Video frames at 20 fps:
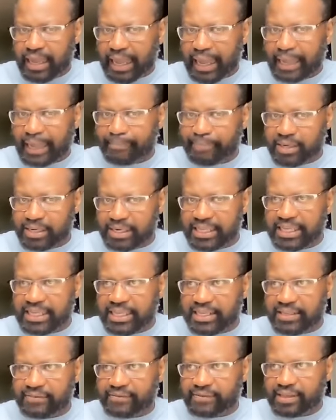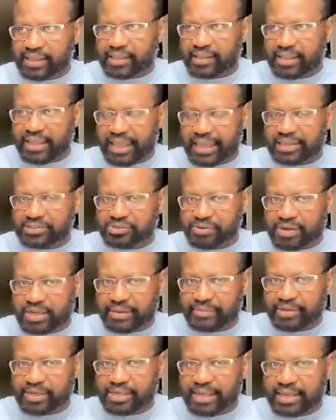I believe in the angel
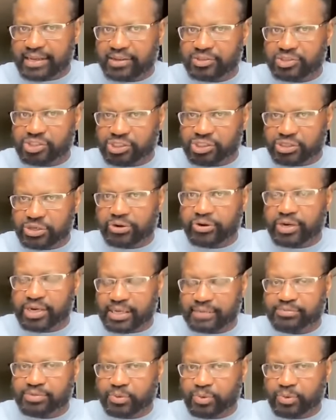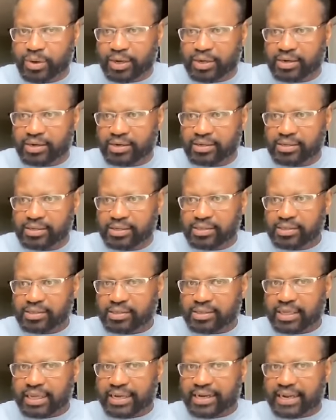coming down, stirring up the water.
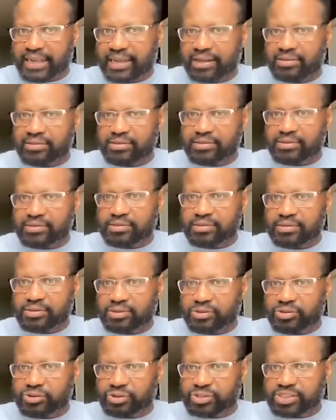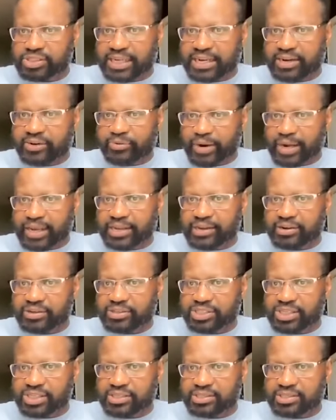And now you're standing right here,
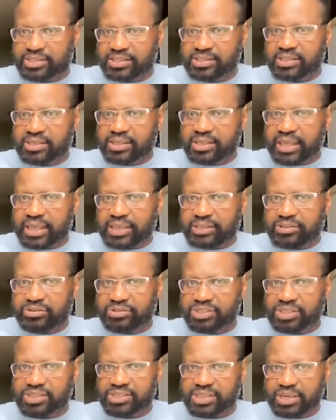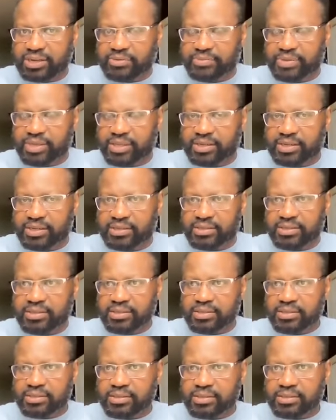Jesus, and you just tell me to
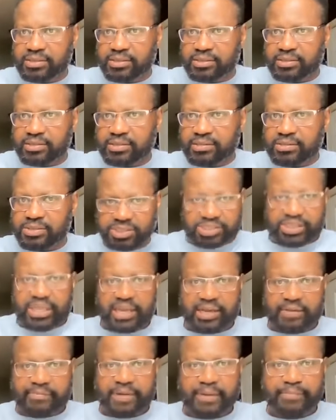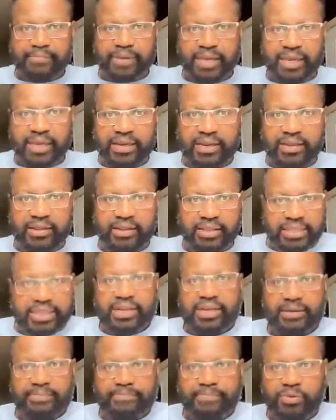just take up my bed and
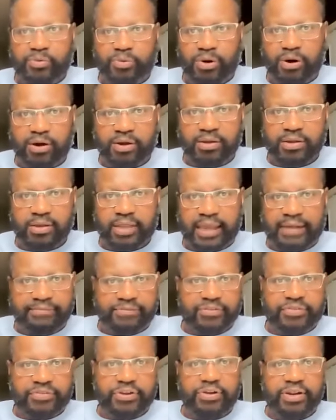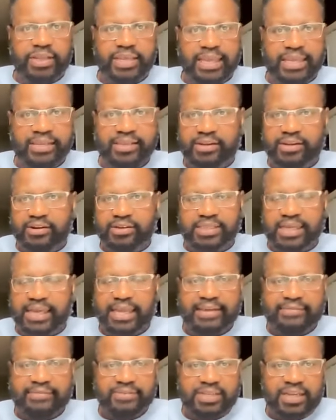get up and walk after 38 years. I
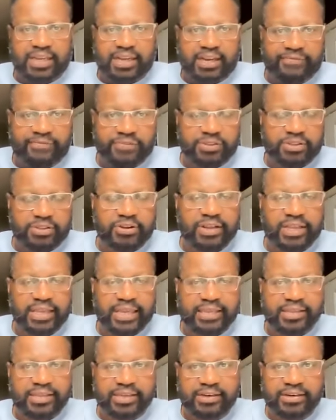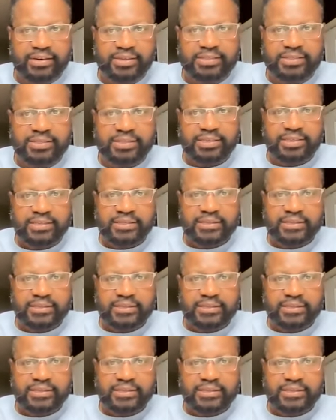haven't done it for 38 years.